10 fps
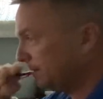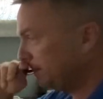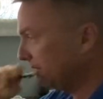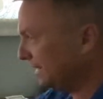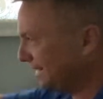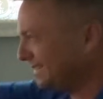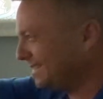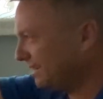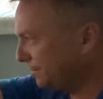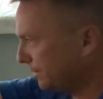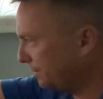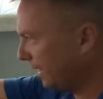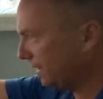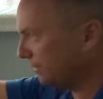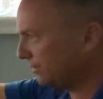it's different
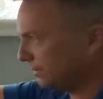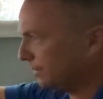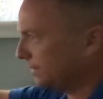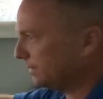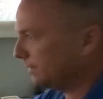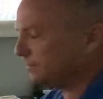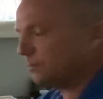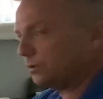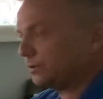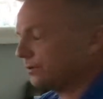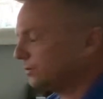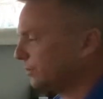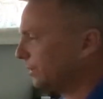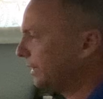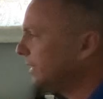panel, so it's a whole nother story.